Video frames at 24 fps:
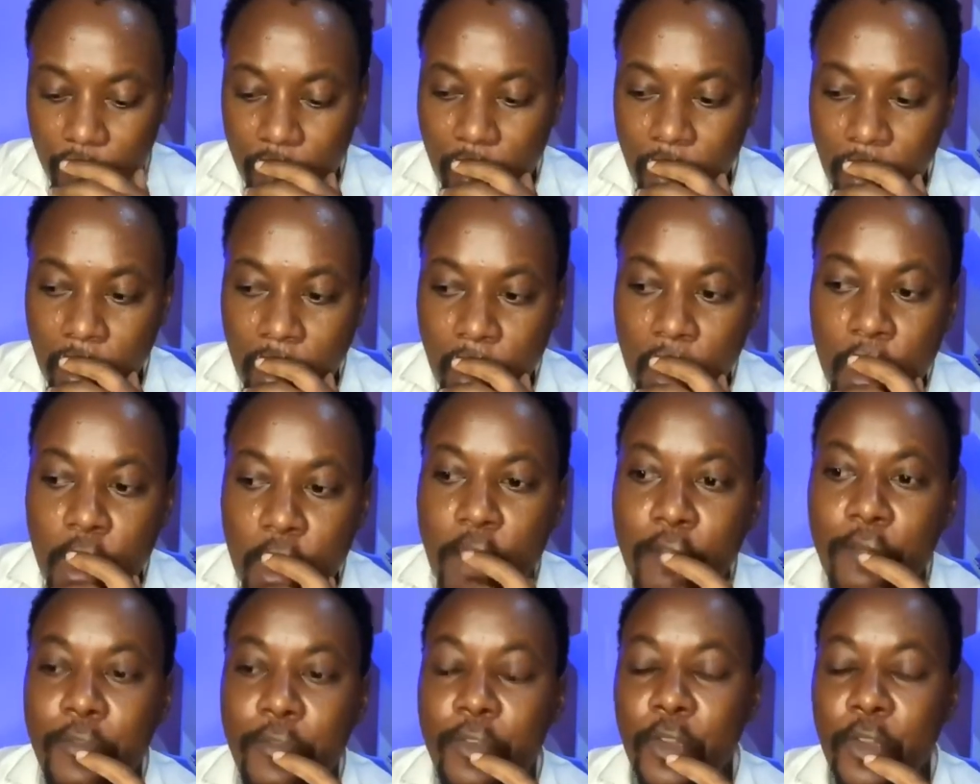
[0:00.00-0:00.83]
if
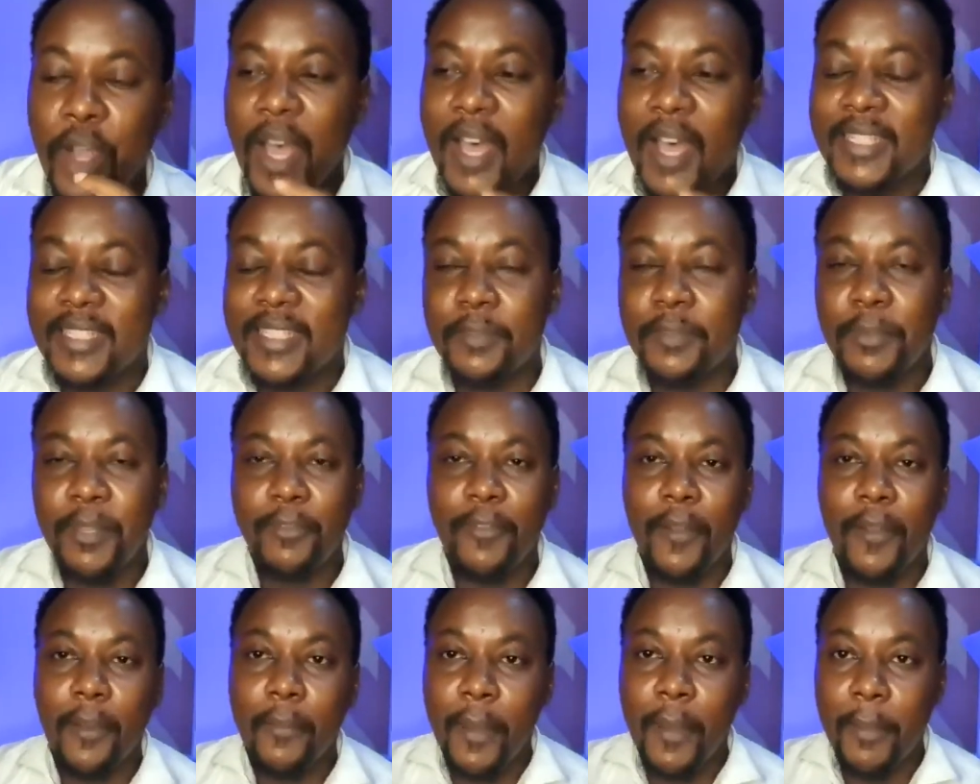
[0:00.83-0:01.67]
you ask me if I'm a
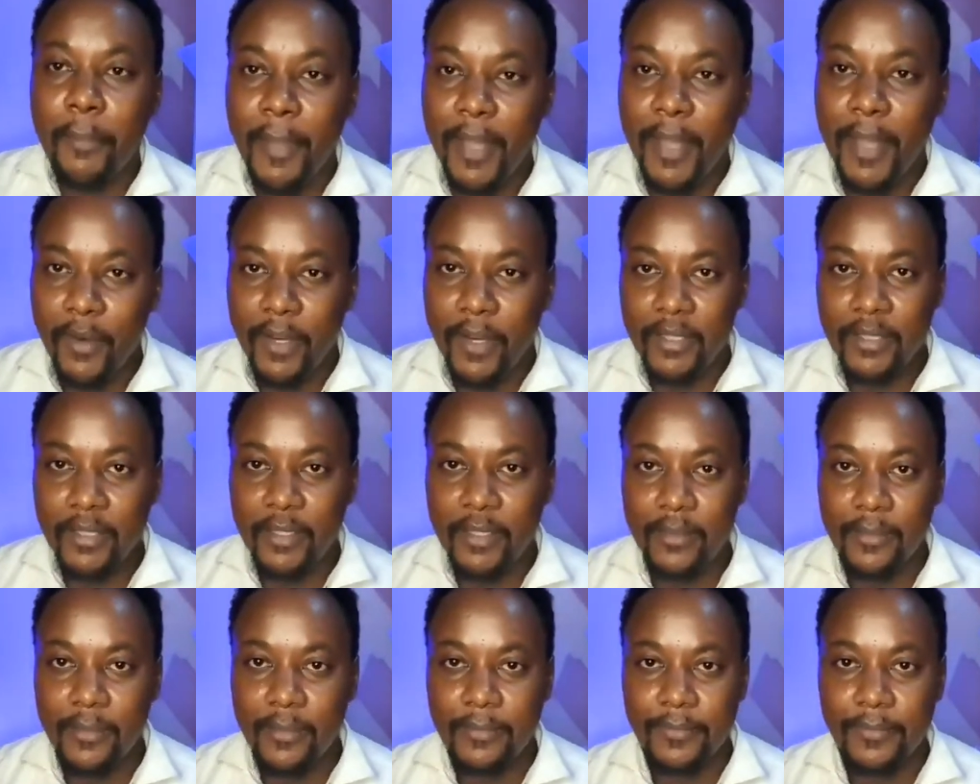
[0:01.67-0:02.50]
parent
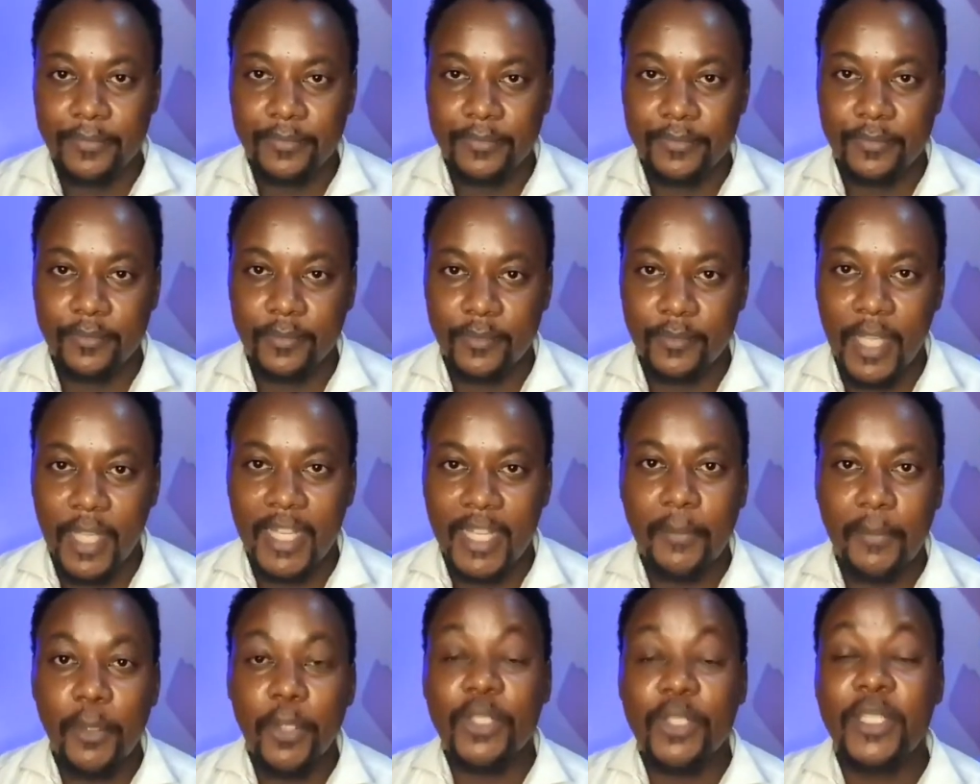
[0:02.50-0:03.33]
and I'm
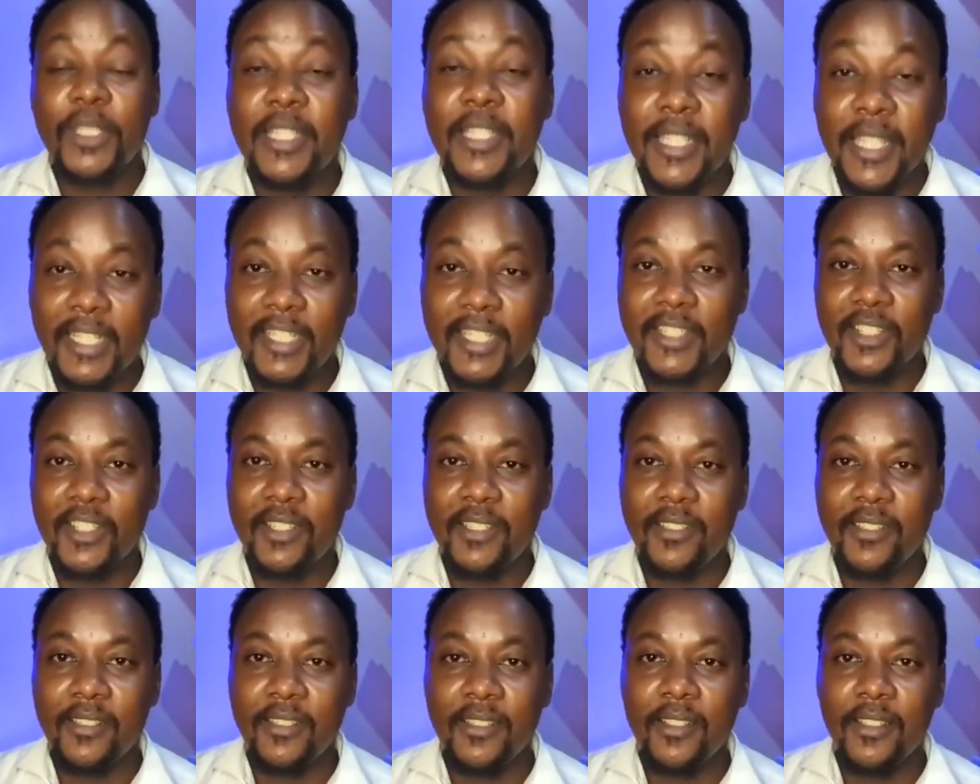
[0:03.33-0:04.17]
not intelligent,
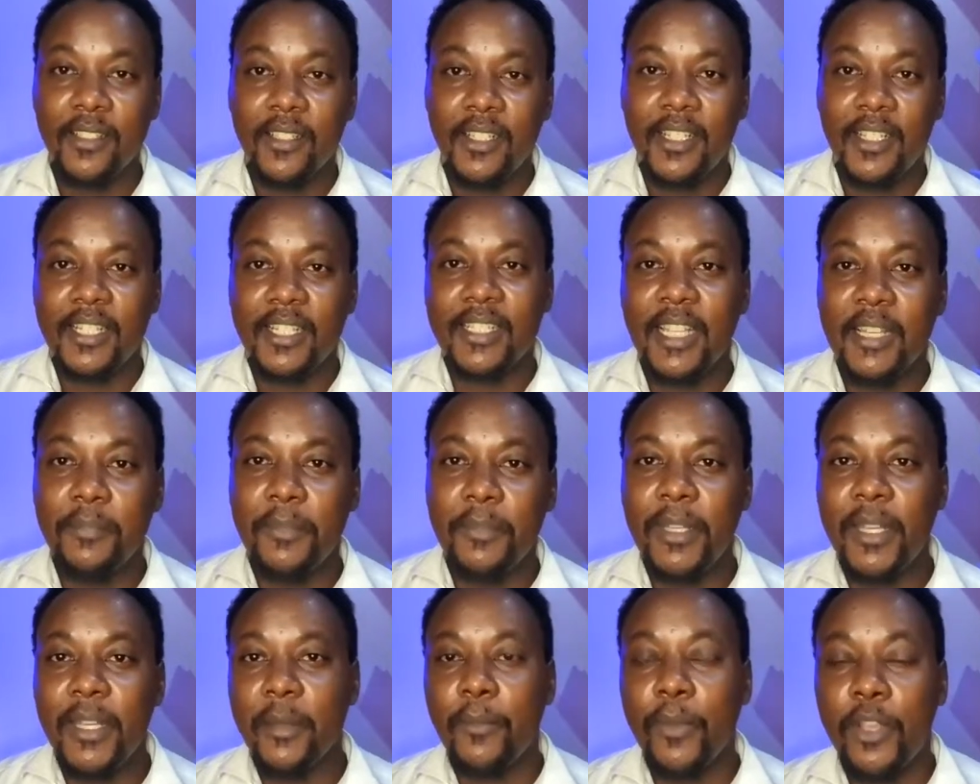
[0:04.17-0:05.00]
does that mean
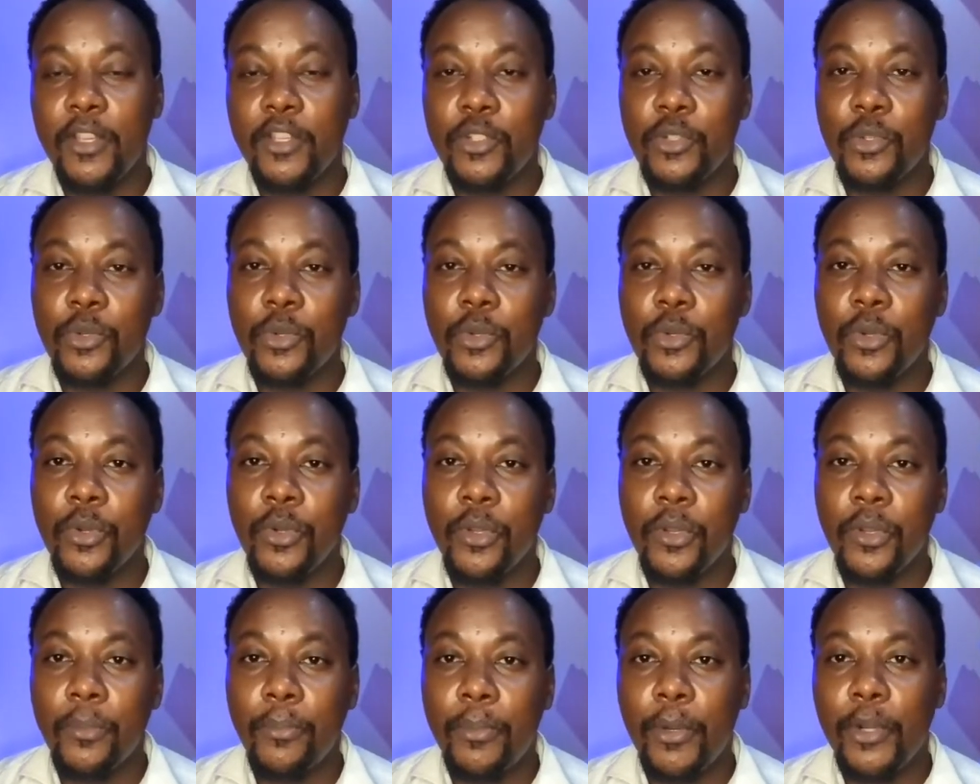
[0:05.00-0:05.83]
I'm going to
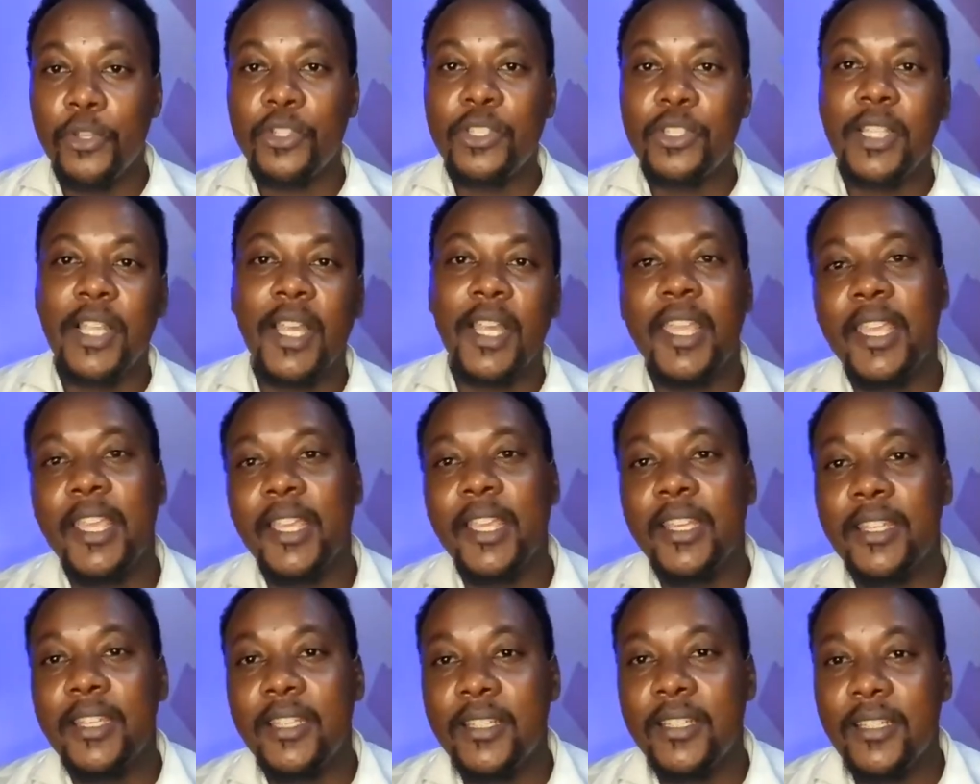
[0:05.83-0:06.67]
produce a kid
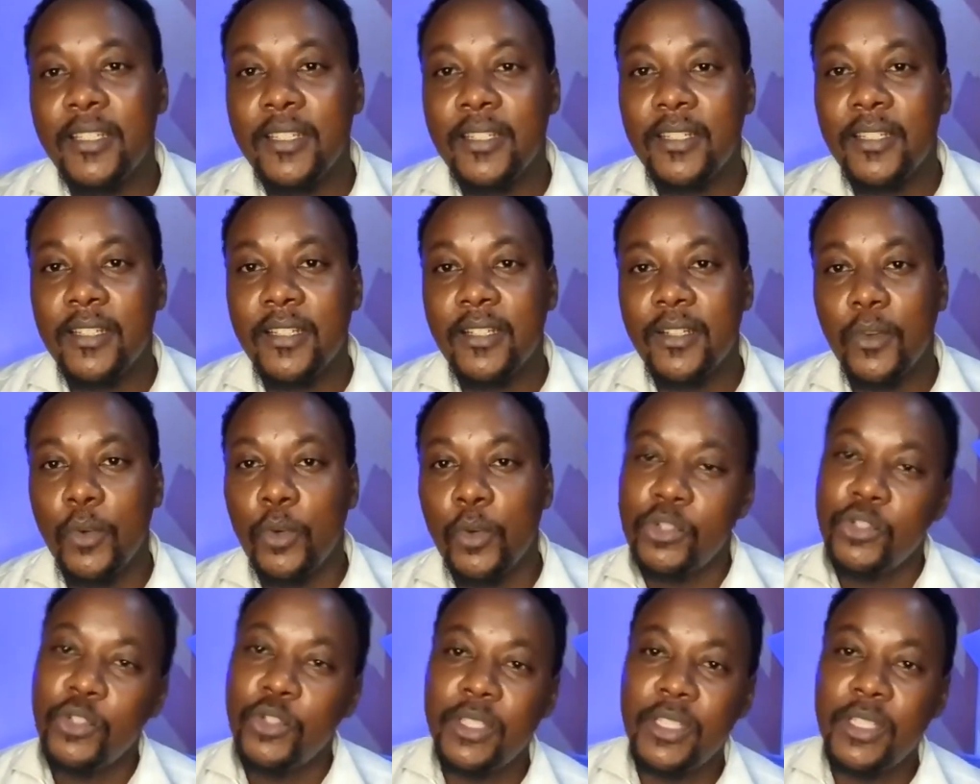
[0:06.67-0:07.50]
who's
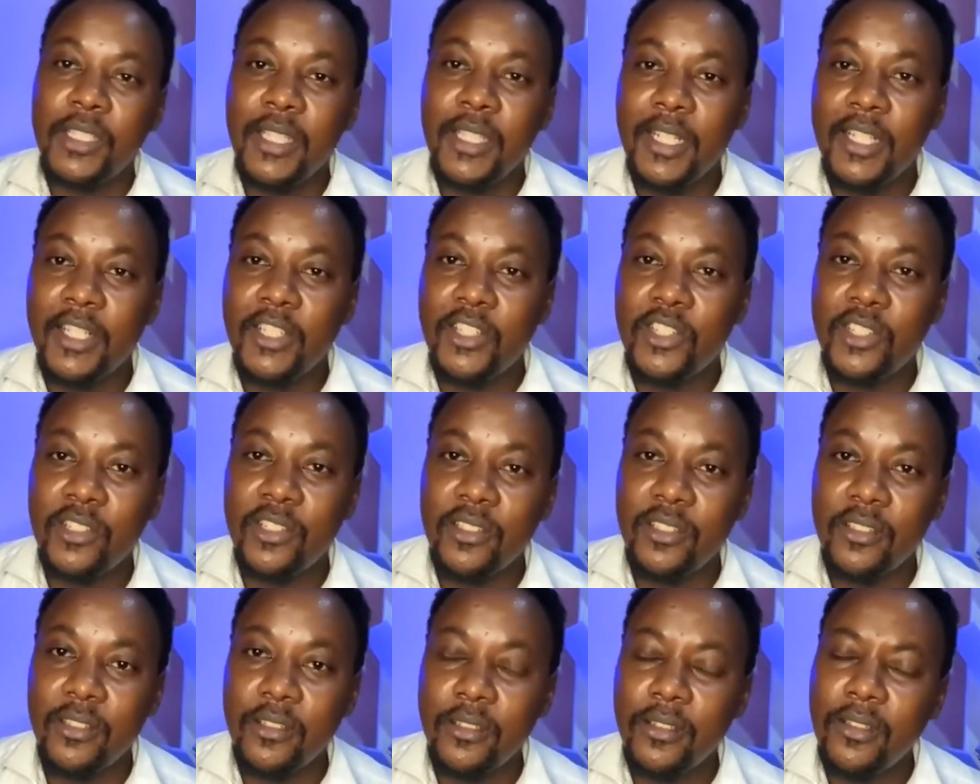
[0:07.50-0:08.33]
not intelligent?
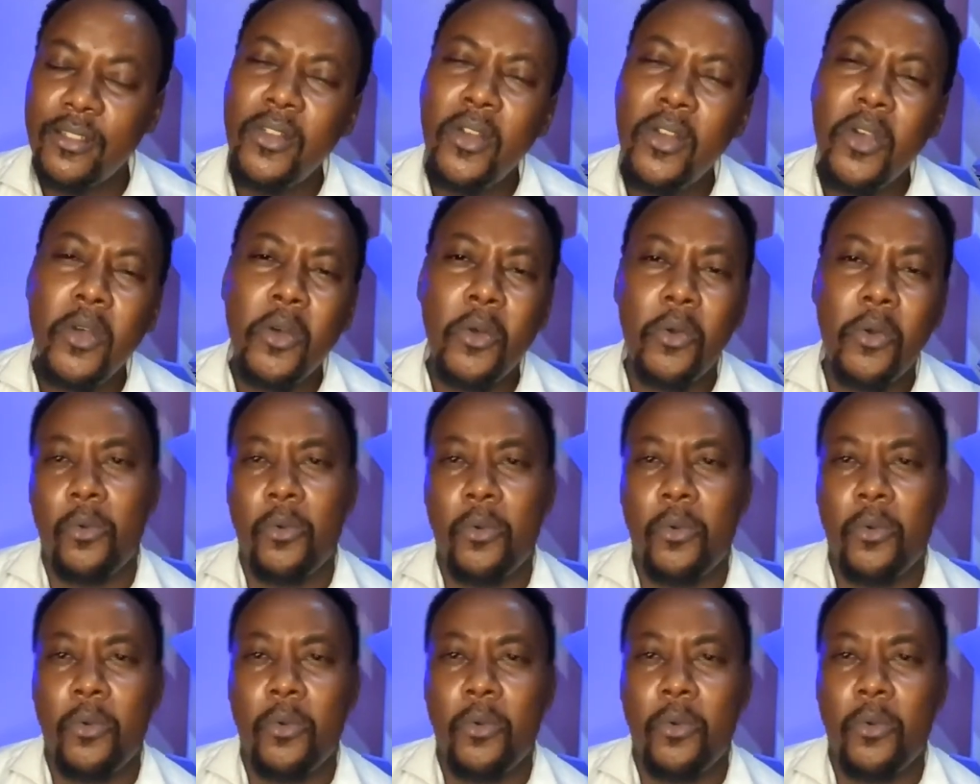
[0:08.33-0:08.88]
No.